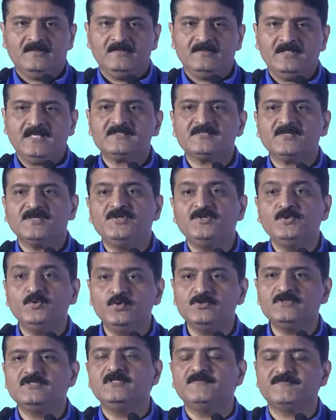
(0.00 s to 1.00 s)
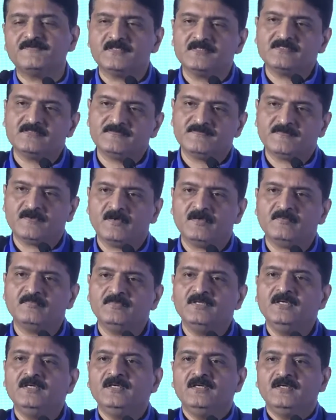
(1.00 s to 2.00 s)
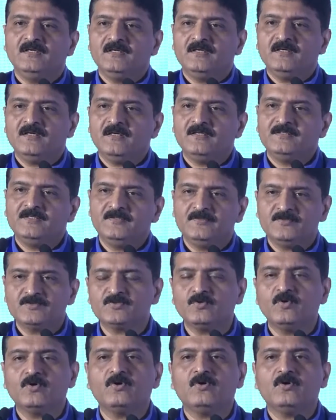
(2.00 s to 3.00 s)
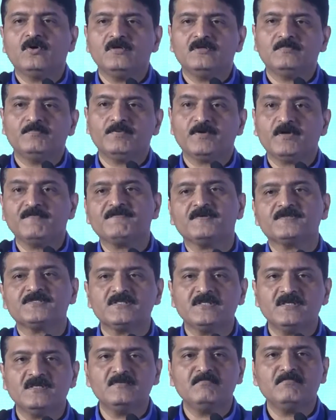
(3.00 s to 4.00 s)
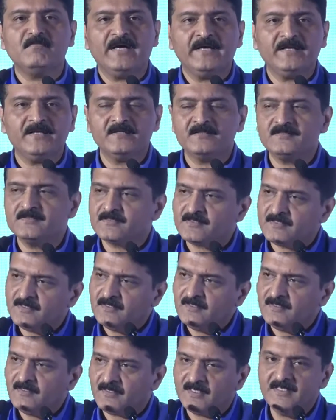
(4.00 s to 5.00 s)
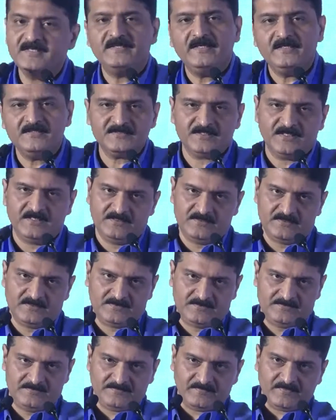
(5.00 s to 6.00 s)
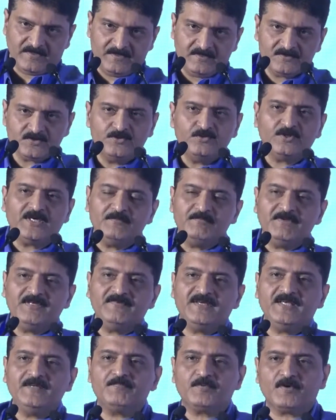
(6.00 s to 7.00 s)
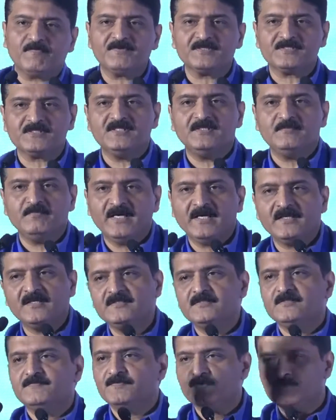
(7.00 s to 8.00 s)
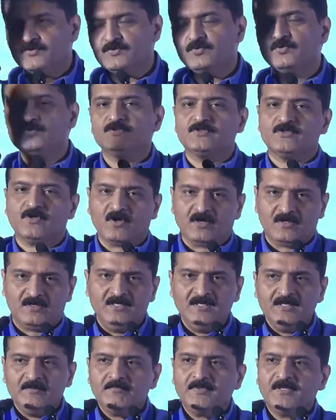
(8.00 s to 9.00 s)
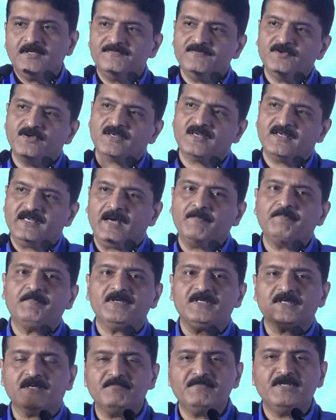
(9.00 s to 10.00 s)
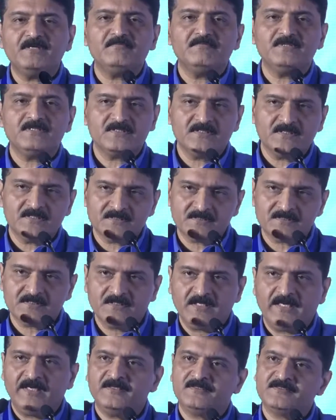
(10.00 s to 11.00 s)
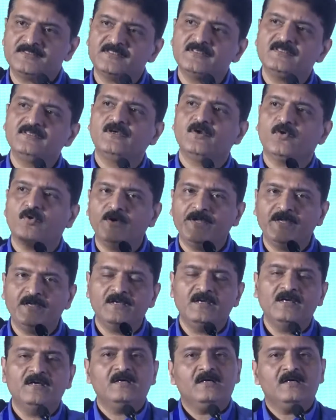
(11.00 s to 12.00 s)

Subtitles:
That's a huge difference from the so-called professional managed retail chains. So you can be very professionally managed if you're so strong. But if you're an up-and-coming business and still growing,